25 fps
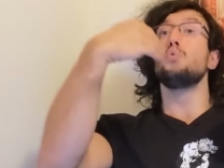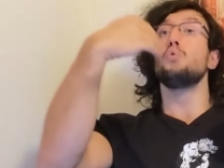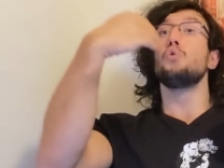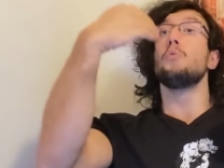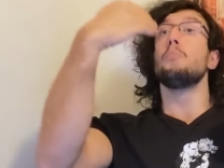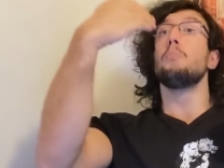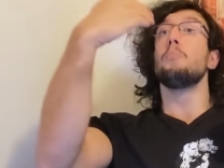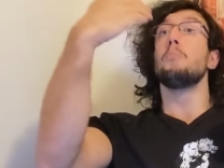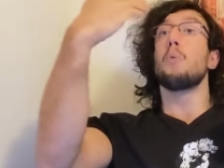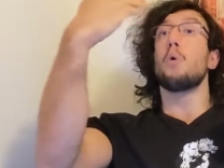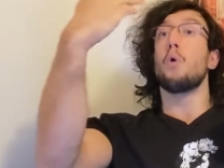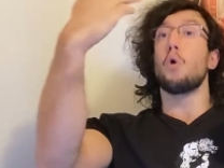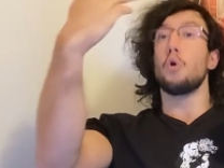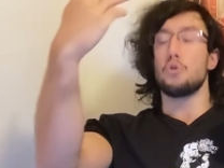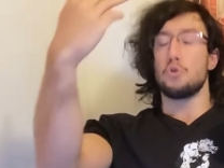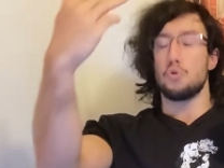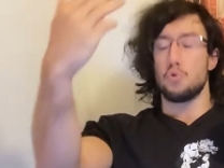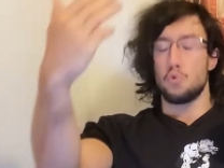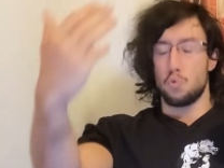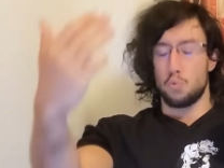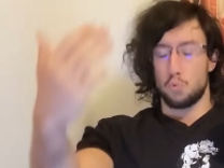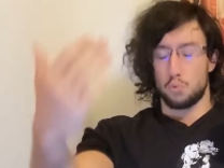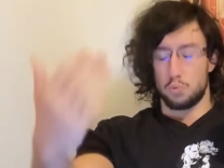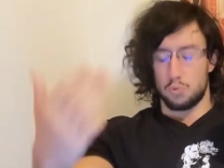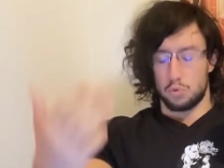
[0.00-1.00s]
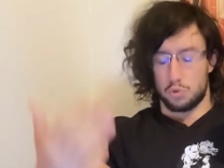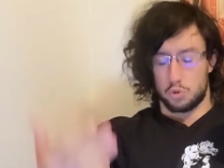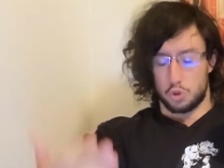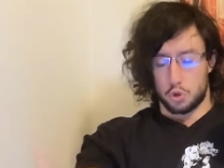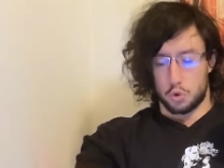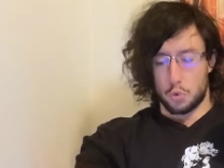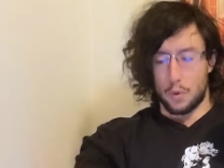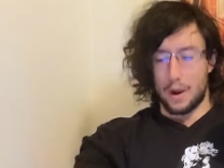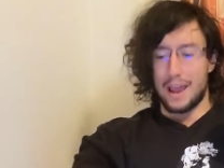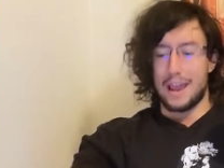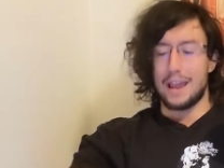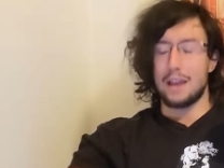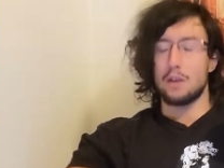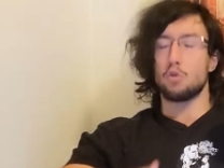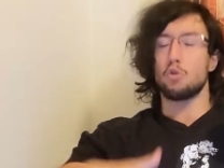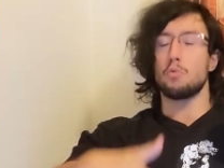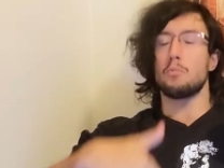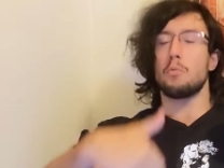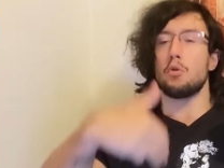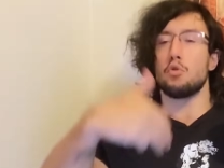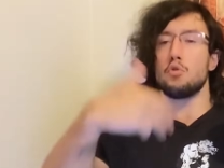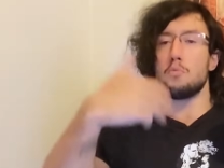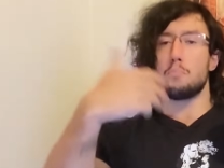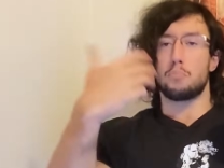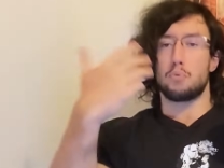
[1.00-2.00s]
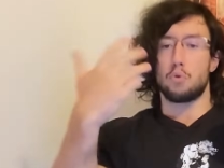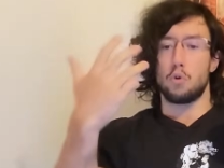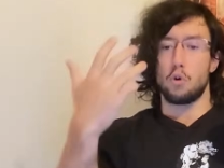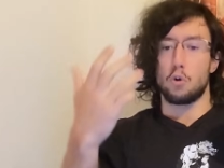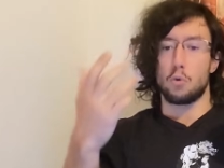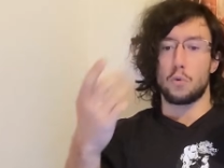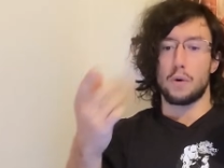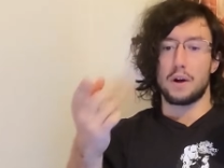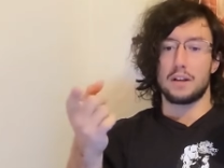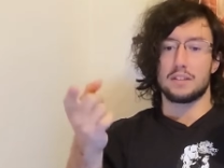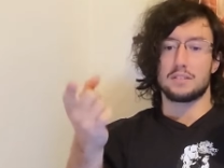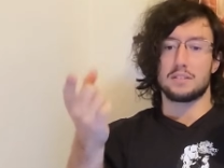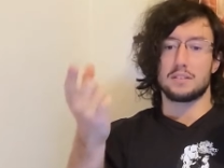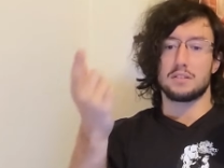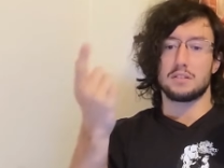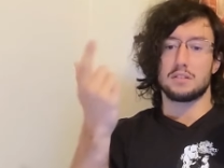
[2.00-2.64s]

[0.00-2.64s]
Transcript: the more you train, the more you progress,